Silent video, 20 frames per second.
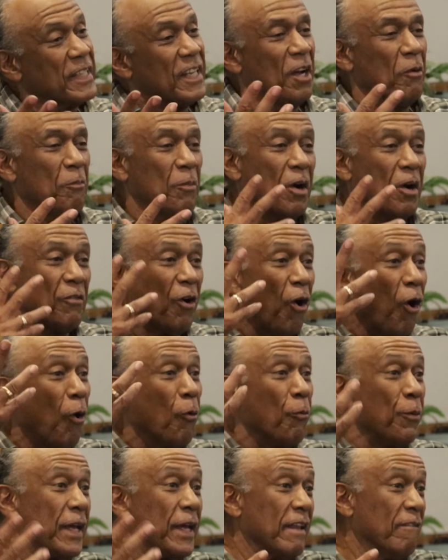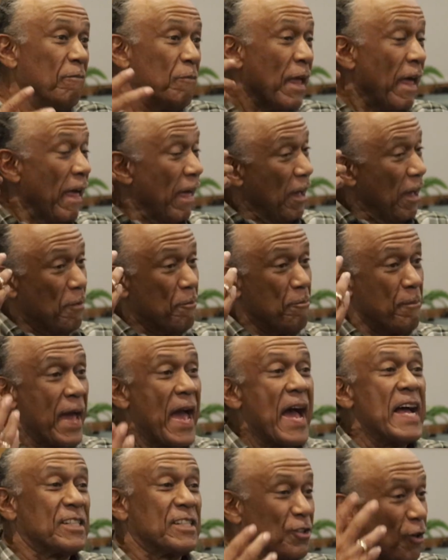above all we can
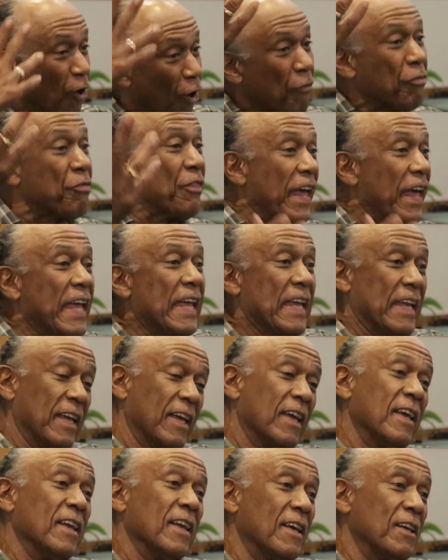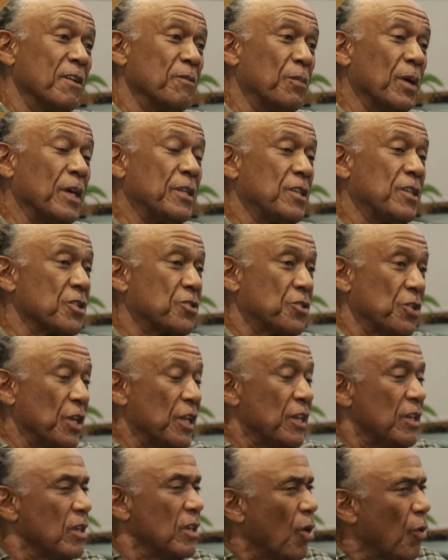imagine or think. But just to
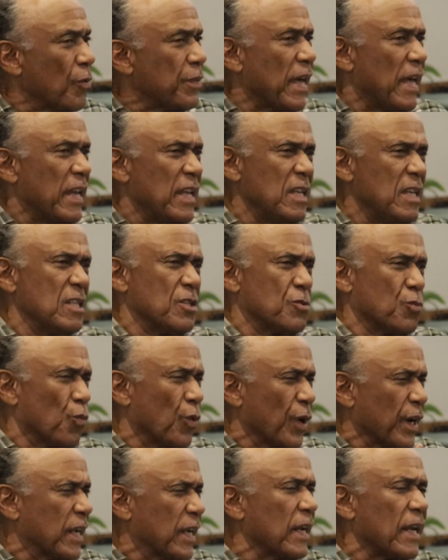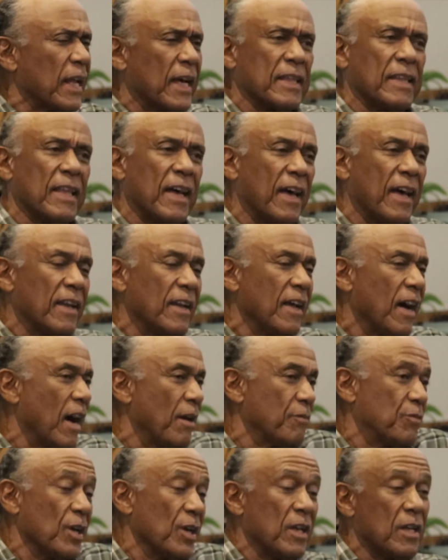know that He is working like that, I'll
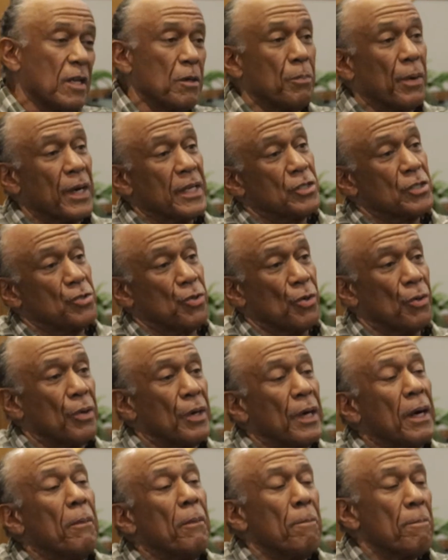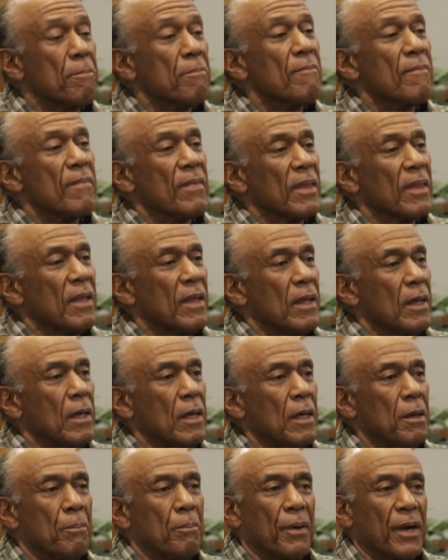tell you, it brings joy.
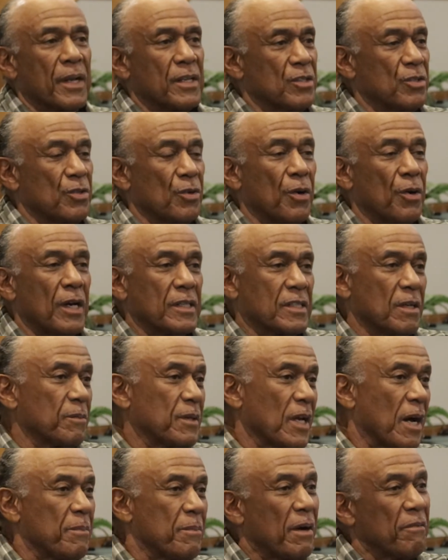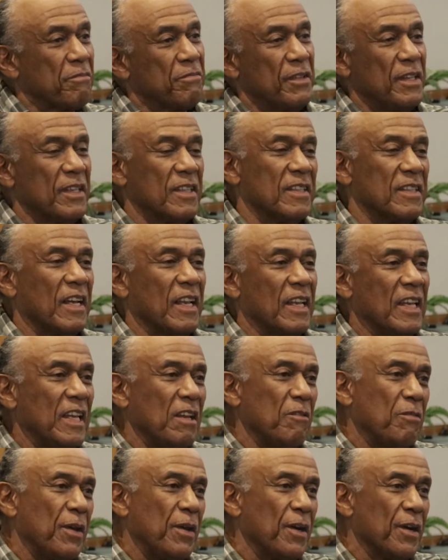It brings joy. Sometimes I feel I leave
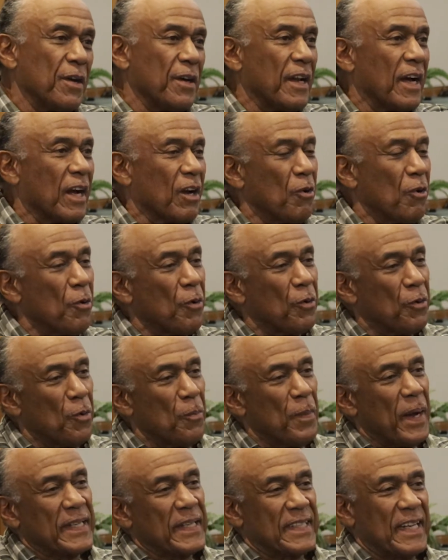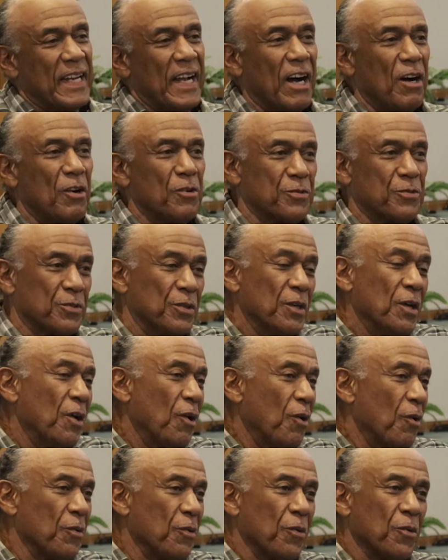here and I go go back to the house
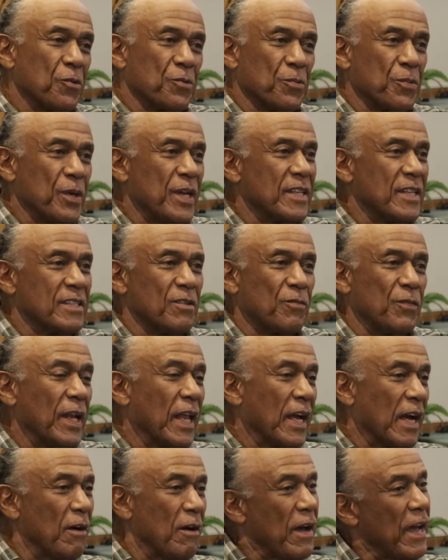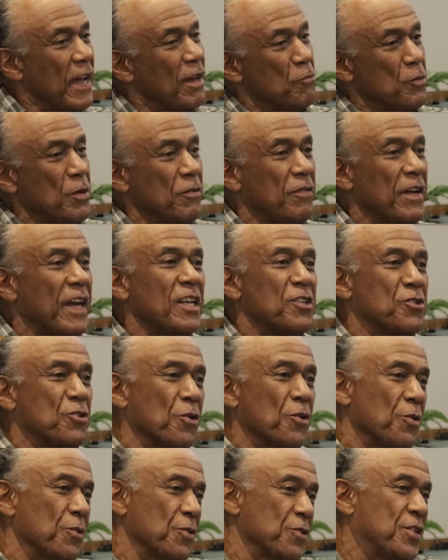on those Wednesdays. Feel like I had, we've had
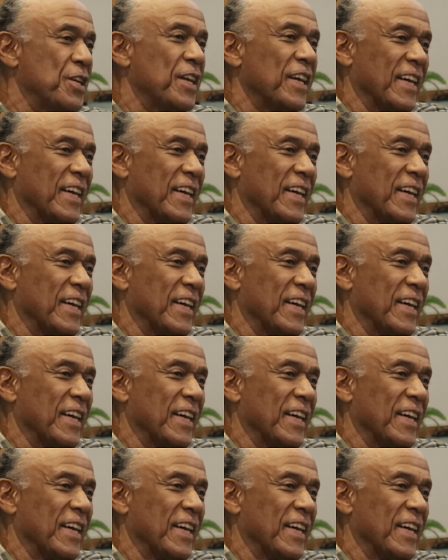church. Yeah.